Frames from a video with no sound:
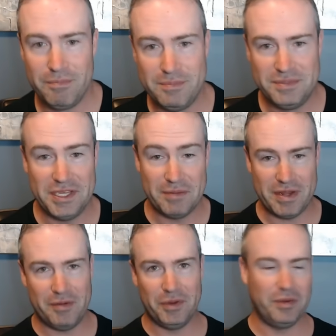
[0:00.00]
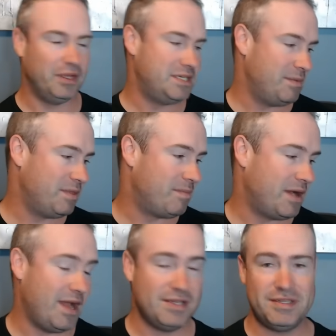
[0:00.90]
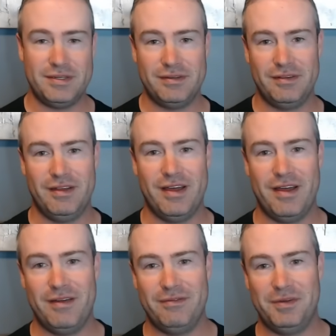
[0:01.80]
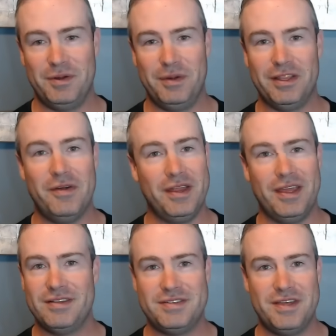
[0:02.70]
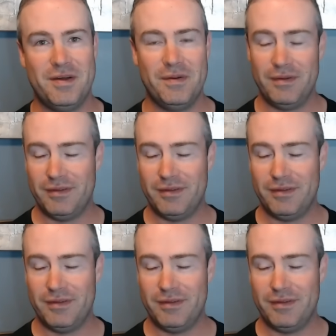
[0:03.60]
seat them down really, really deep in the brass when they're reloading it. So